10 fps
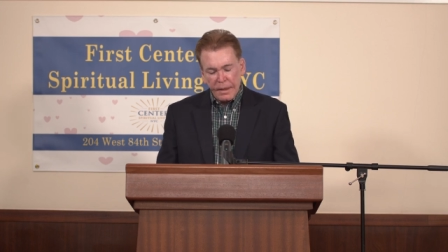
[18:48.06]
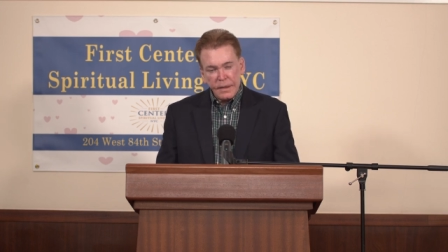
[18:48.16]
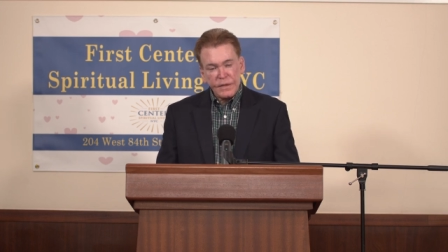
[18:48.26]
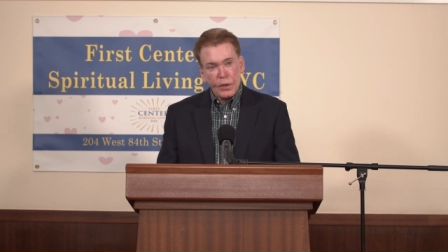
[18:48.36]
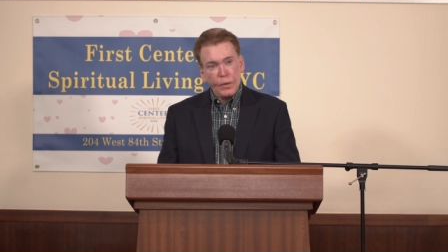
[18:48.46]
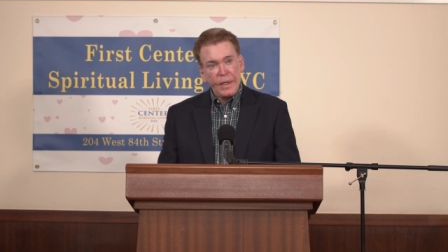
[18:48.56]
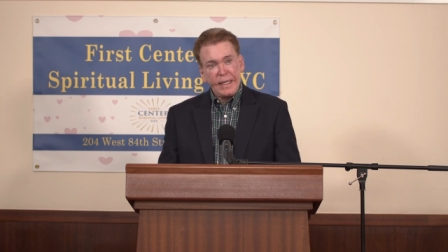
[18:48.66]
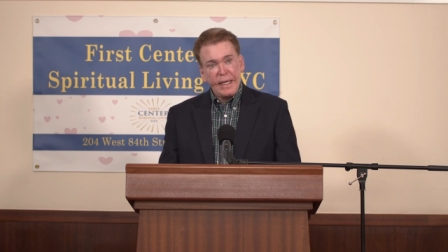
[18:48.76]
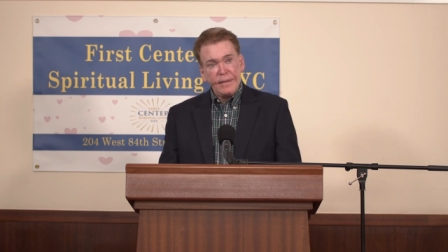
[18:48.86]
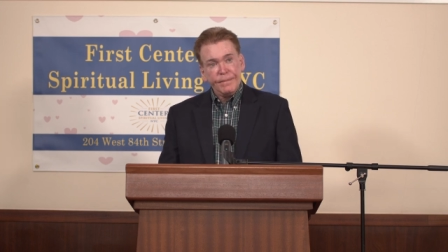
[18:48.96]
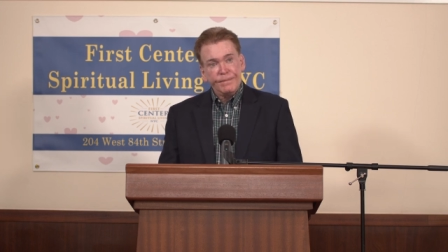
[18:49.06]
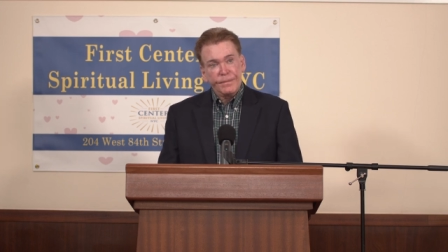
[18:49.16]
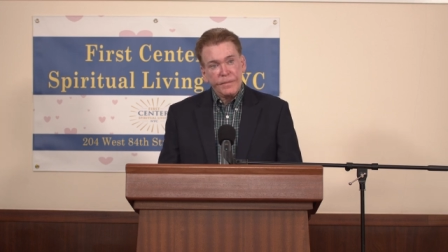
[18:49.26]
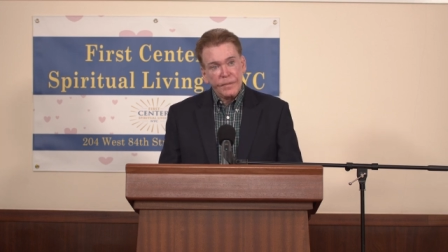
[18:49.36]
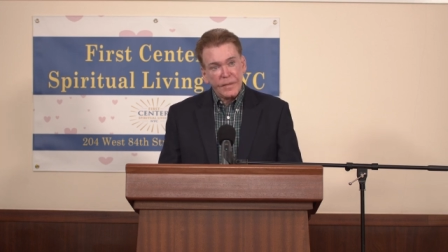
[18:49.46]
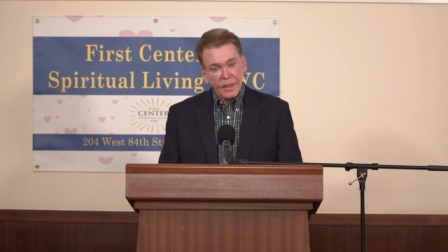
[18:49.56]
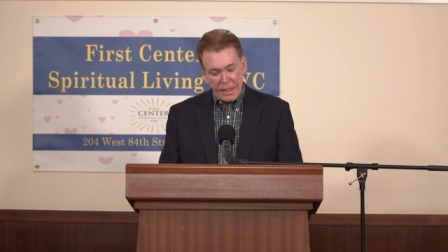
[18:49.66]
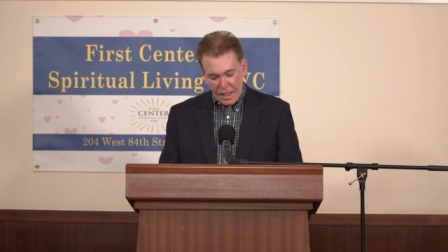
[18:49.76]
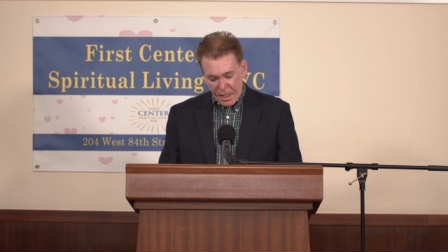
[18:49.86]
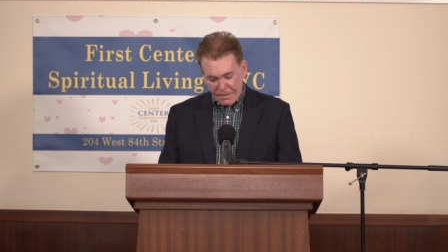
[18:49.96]
so again,
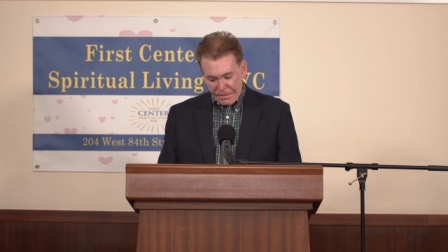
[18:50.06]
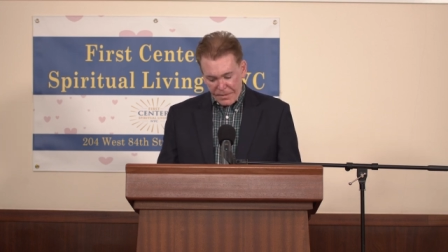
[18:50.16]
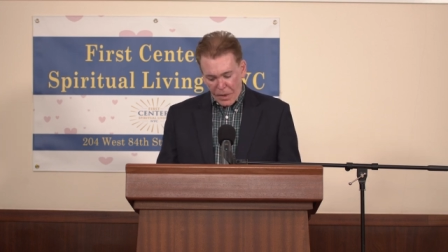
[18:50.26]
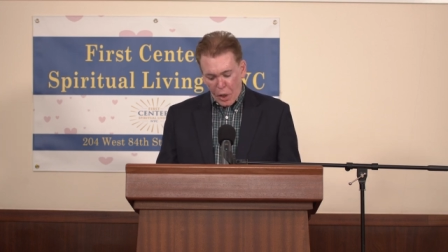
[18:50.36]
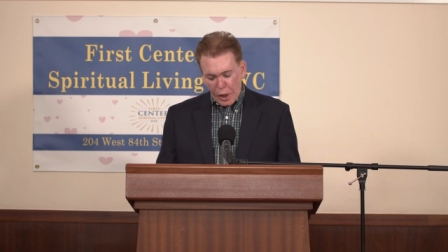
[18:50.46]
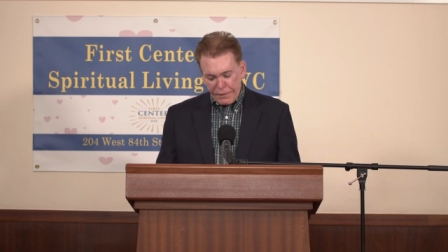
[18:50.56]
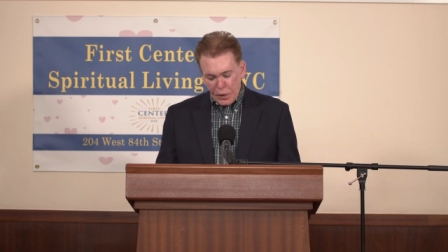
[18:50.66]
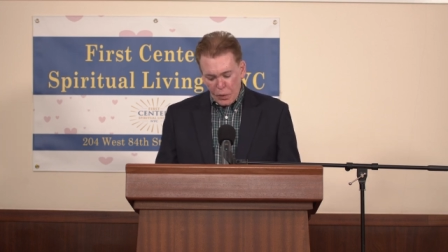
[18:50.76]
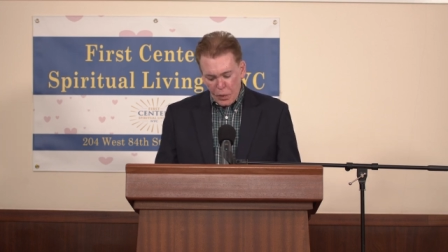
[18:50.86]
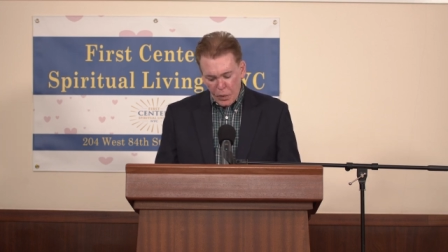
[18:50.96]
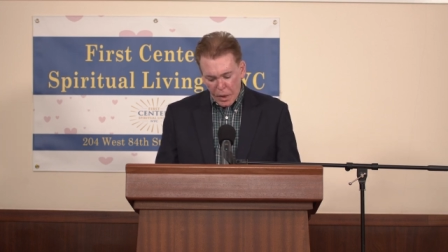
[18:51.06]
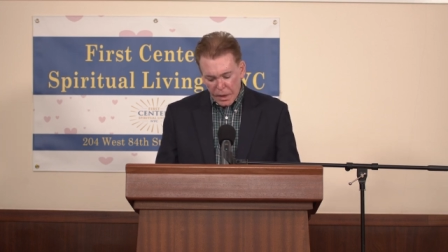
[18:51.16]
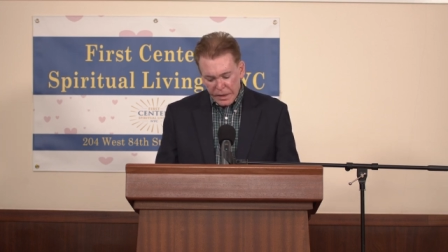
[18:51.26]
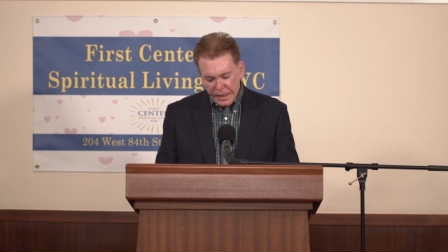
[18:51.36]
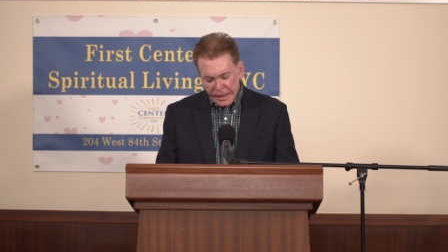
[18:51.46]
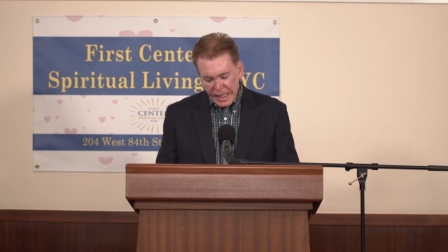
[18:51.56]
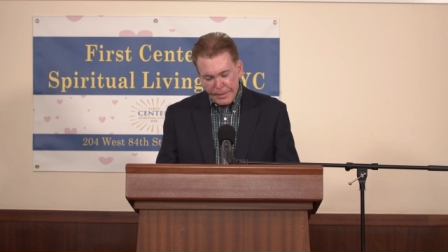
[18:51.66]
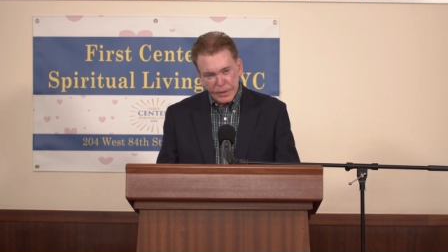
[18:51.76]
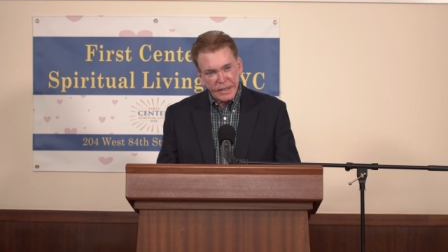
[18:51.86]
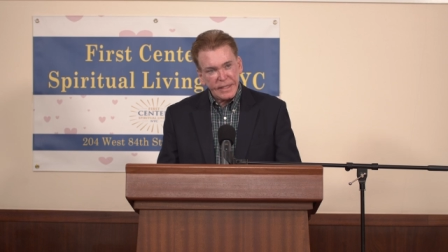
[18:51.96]
uh, all of you who are
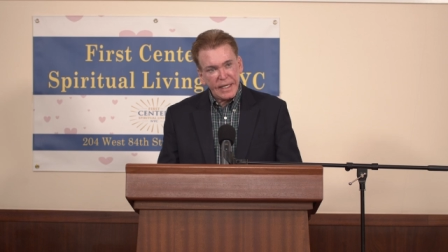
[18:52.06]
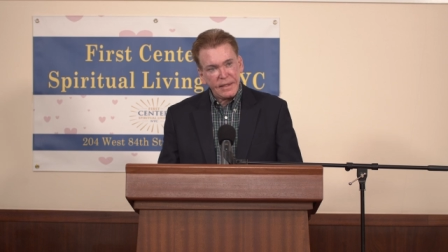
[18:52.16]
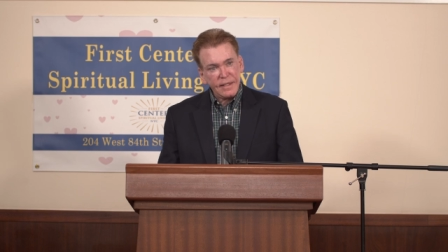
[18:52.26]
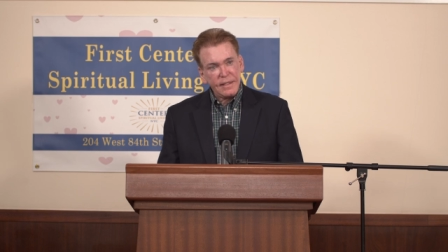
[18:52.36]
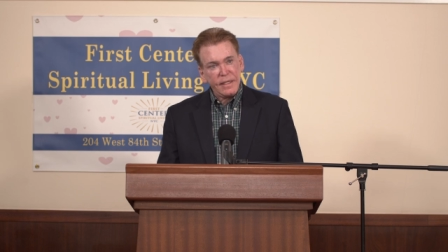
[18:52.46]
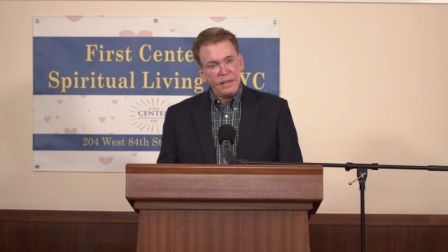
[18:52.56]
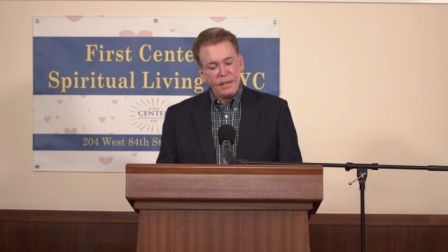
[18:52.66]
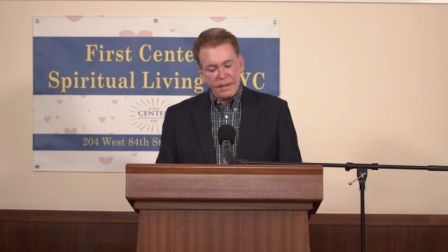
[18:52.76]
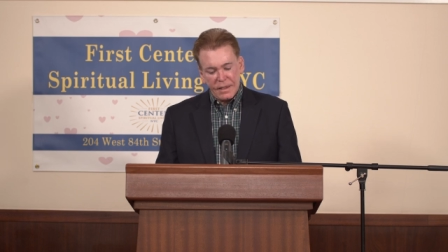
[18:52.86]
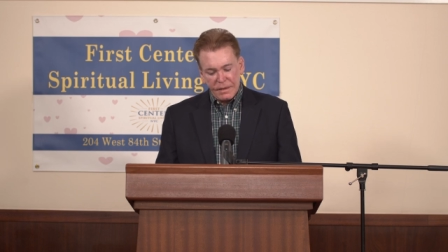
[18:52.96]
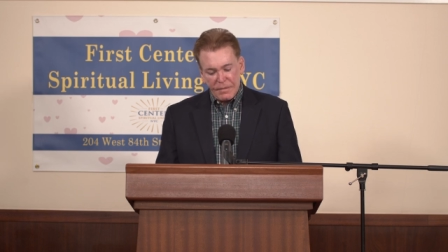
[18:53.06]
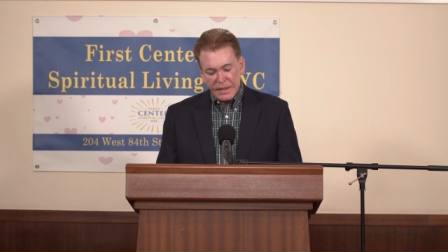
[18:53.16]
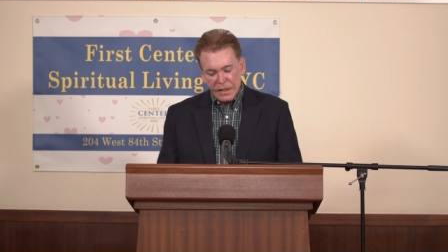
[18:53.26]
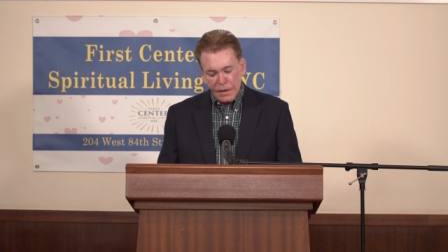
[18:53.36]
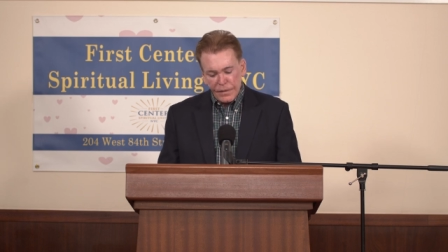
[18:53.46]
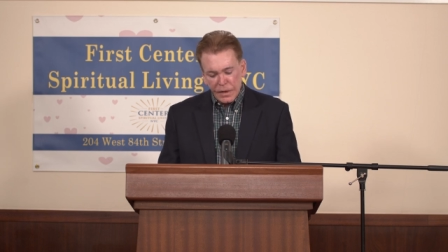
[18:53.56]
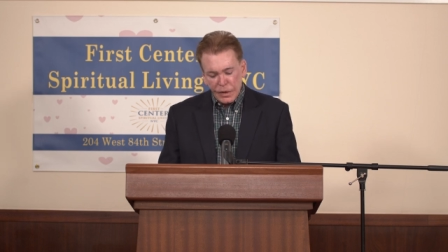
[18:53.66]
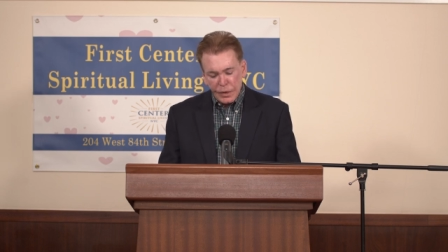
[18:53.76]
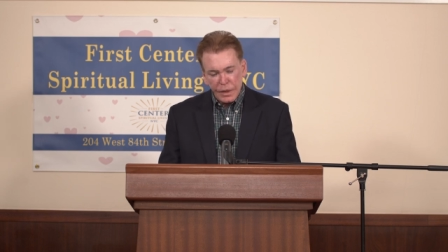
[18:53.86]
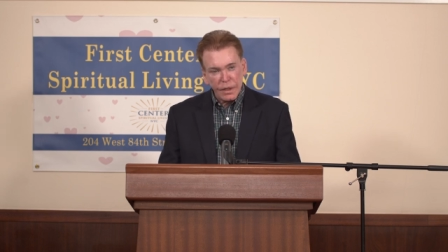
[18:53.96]
able to take this in, myself
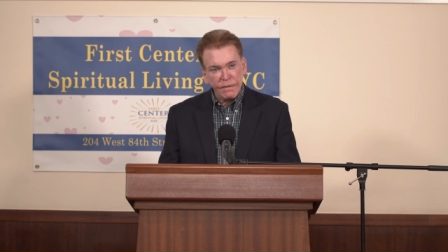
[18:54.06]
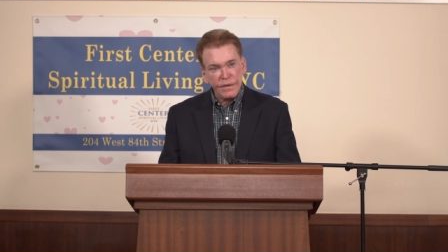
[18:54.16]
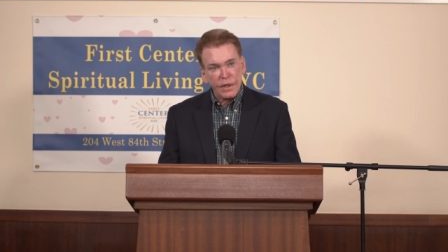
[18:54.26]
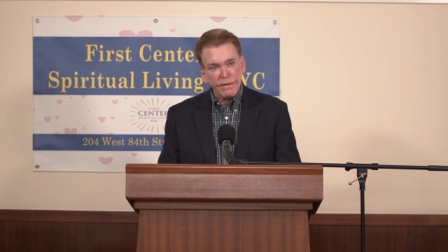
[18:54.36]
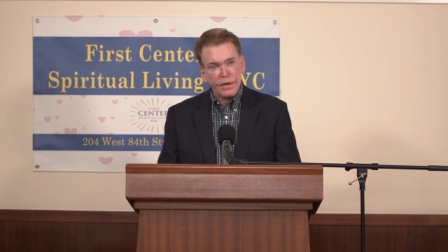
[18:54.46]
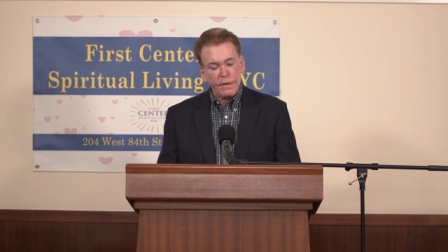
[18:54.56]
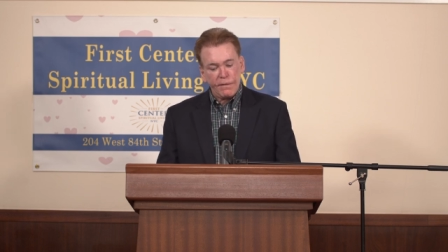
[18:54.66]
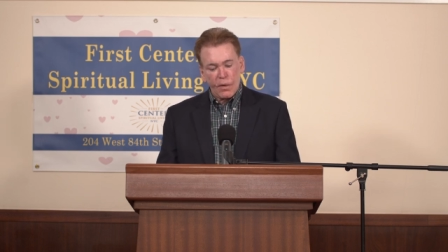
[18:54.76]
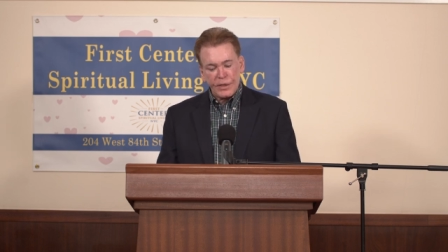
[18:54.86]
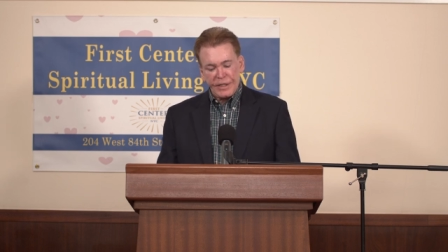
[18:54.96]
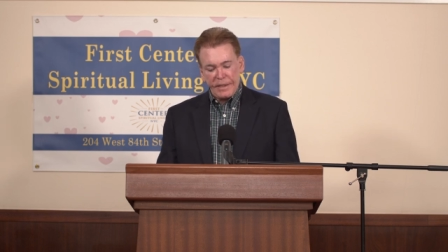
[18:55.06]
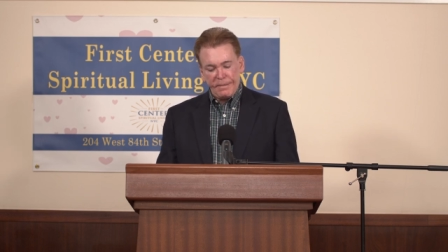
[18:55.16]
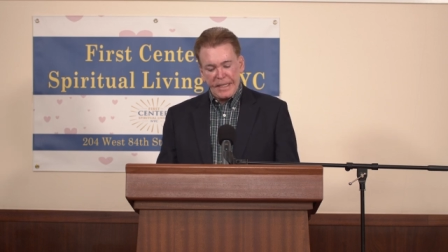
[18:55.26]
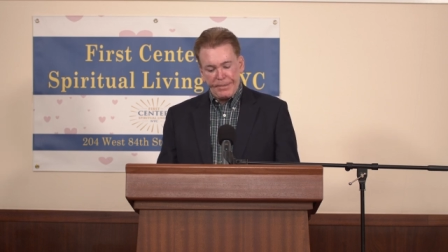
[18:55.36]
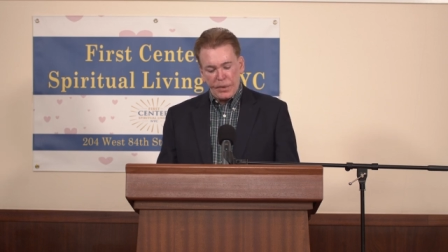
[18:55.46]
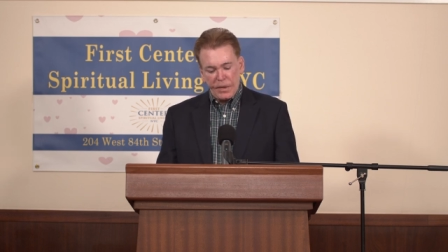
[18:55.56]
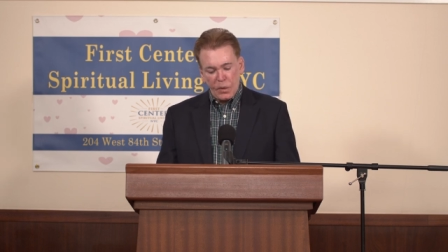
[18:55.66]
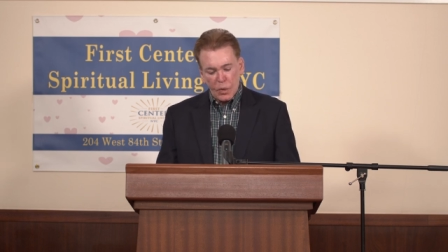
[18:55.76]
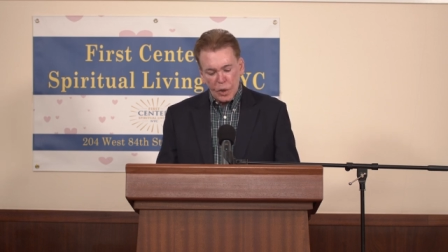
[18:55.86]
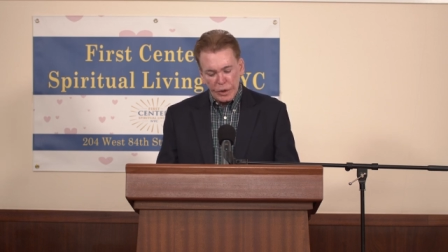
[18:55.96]
included, are very, very fortunate people in
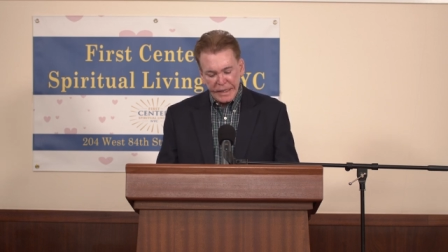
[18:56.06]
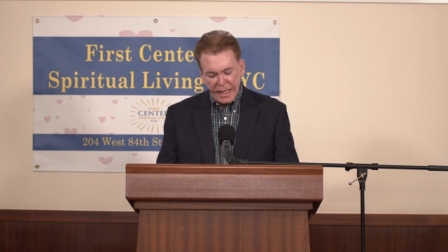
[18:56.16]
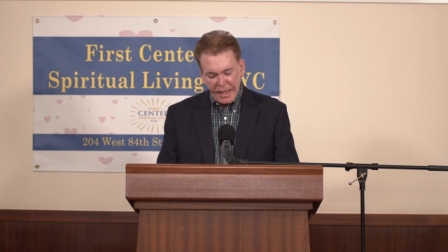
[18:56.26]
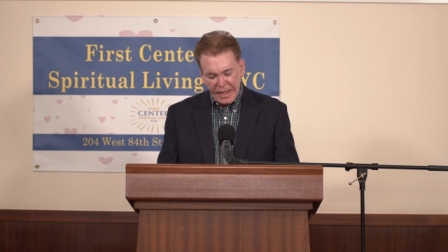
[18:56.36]
the world.